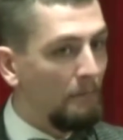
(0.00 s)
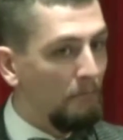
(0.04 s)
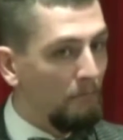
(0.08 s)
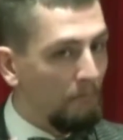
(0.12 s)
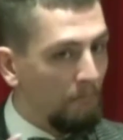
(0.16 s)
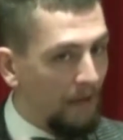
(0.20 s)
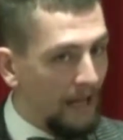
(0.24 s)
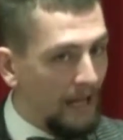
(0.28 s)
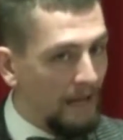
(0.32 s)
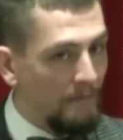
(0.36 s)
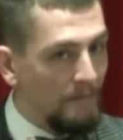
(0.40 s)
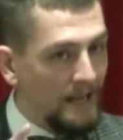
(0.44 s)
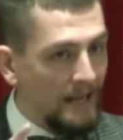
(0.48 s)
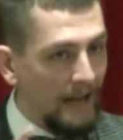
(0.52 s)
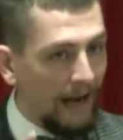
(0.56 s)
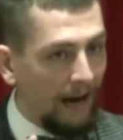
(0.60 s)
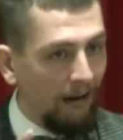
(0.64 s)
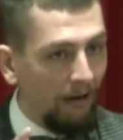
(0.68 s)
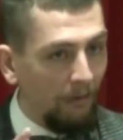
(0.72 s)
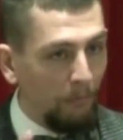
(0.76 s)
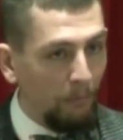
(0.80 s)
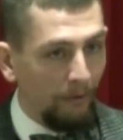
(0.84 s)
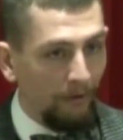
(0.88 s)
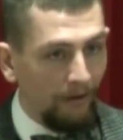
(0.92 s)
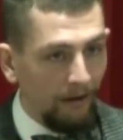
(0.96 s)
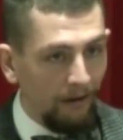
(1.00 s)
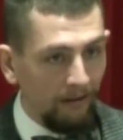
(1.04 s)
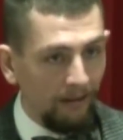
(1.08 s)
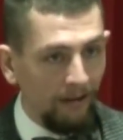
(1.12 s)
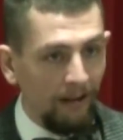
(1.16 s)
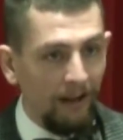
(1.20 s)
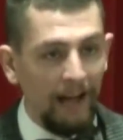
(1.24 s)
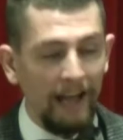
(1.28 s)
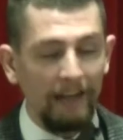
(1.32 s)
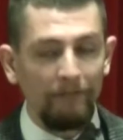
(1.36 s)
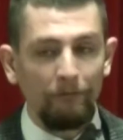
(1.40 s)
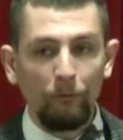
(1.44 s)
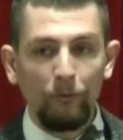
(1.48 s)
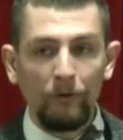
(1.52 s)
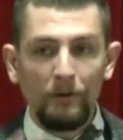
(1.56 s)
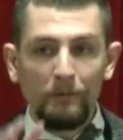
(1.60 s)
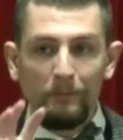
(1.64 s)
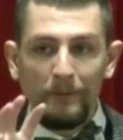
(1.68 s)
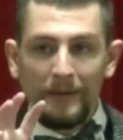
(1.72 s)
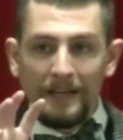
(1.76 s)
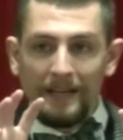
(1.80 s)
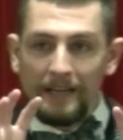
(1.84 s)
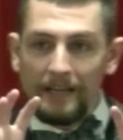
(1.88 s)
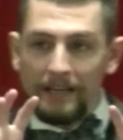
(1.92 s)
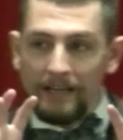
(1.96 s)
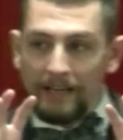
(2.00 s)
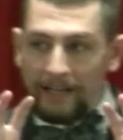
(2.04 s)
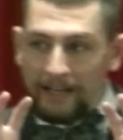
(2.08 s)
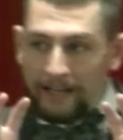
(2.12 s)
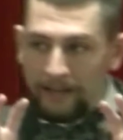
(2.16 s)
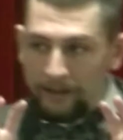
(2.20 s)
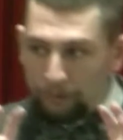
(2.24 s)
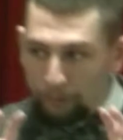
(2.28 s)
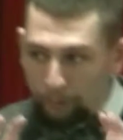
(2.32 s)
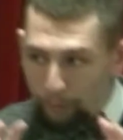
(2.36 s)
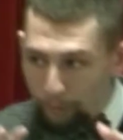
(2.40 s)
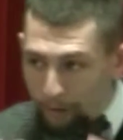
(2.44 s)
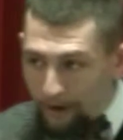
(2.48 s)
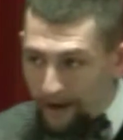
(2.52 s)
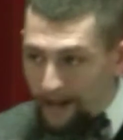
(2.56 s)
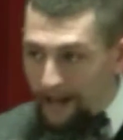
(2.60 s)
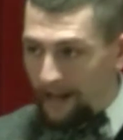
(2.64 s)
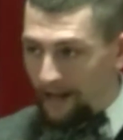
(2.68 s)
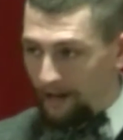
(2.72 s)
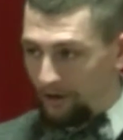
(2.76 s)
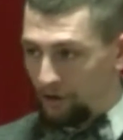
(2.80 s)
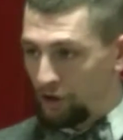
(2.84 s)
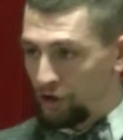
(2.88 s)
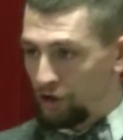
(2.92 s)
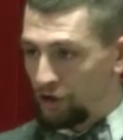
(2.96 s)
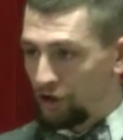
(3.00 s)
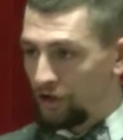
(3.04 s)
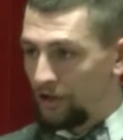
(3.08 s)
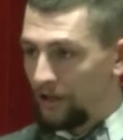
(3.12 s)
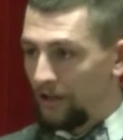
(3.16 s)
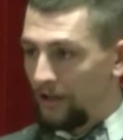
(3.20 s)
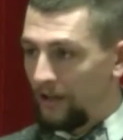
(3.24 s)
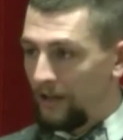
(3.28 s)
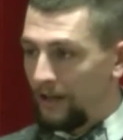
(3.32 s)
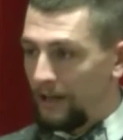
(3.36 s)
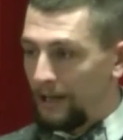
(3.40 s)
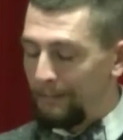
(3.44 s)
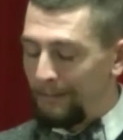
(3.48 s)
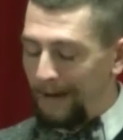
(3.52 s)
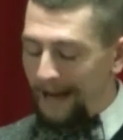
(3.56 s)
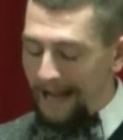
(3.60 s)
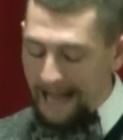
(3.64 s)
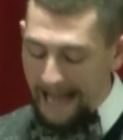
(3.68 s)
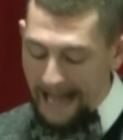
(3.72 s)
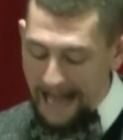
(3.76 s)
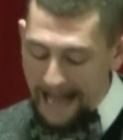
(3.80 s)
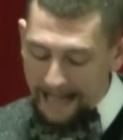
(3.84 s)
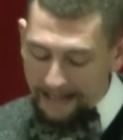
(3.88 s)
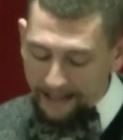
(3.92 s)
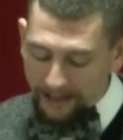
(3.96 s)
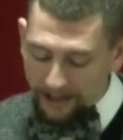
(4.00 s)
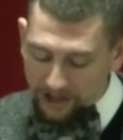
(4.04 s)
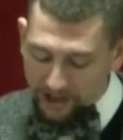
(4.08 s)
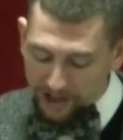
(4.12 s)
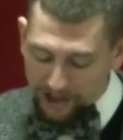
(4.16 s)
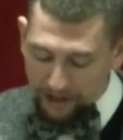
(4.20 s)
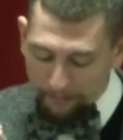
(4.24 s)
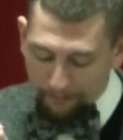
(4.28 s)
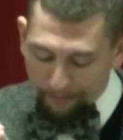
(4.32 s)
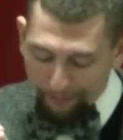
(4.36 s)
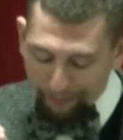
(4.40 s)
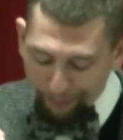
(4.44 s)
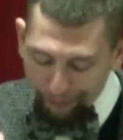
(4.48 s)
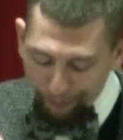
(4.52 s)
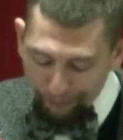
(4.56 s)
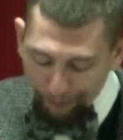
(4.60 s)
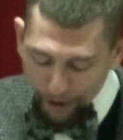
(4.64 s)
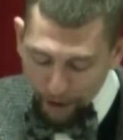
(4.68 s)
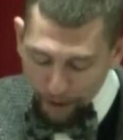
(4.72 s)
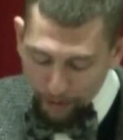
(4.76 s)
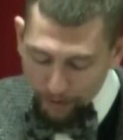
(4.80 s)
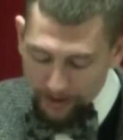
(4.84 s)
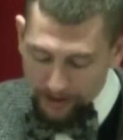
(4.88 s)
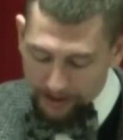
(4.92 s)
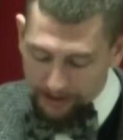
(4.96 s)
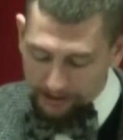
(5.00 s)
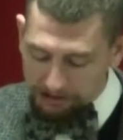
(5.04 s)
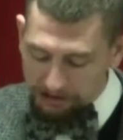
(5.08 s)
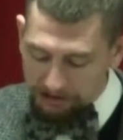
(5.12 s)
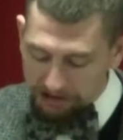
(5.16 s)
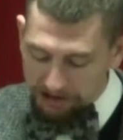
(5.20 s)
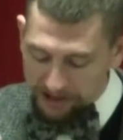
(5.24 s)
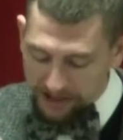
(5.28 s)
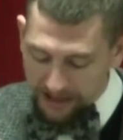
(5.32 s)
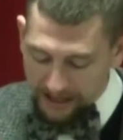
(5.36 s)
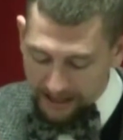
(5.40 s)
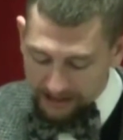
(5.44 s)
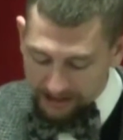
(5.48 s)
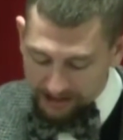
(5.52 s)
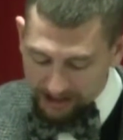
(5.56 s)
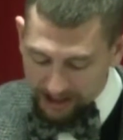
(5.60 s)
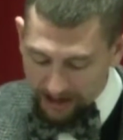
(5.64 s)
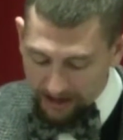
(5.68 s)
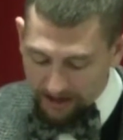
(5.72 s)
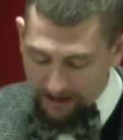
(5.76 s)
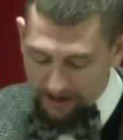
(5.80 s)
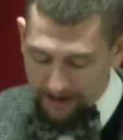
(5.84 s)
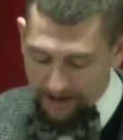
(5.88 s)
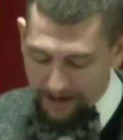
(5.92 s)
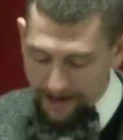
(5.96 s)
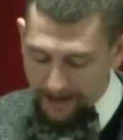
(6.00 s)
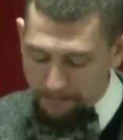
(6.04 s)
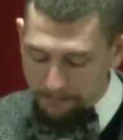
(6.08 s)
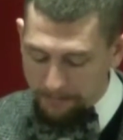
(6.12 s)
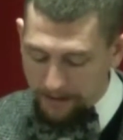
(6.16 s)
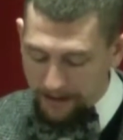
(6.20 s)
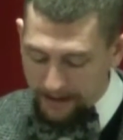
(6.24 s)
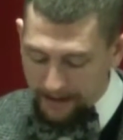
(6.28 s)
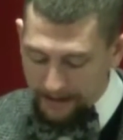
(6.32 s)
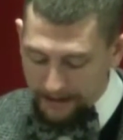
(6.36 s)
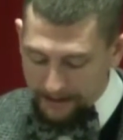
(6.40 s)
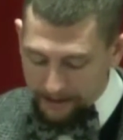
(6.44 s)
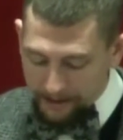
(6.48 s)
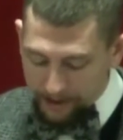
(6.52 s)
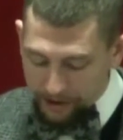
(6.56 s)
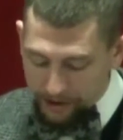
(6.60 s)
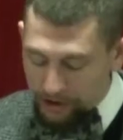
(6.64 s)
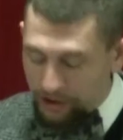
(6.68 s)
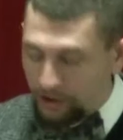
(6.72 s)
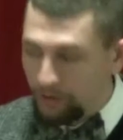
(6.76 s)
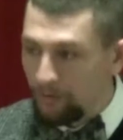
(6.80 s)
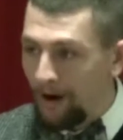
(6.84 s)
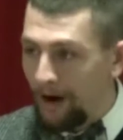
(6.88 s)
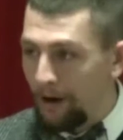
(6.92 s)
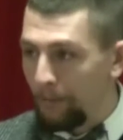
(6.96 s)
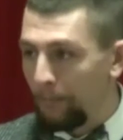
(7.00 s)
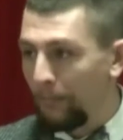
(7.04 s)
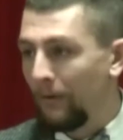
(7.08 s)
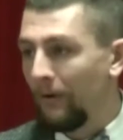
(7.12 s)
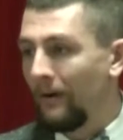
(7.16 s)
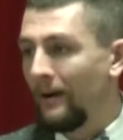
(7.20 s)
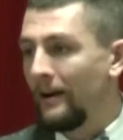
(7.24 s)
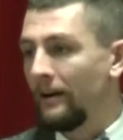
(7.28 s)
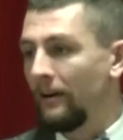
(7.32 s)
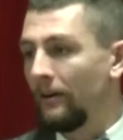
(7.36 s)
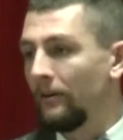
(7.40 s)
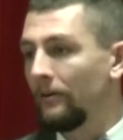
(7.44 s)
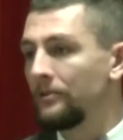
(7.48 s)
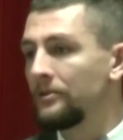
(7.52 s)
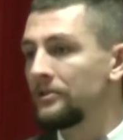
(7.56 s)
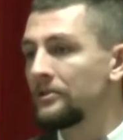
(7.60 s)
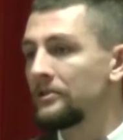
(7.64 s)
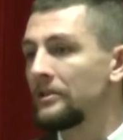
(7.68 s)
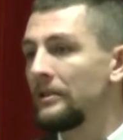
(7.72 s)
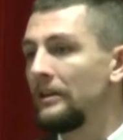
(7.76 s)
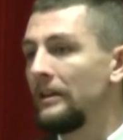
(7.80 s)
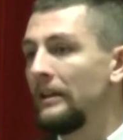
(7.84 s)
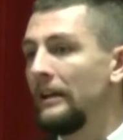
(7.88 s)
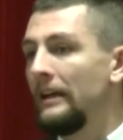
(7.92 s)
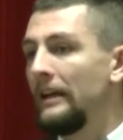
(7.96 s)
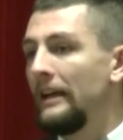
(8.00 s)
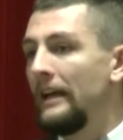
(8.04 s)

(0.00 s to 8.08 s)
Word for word: maybe our prayer life would be enriched by adding some focused time to our prayers.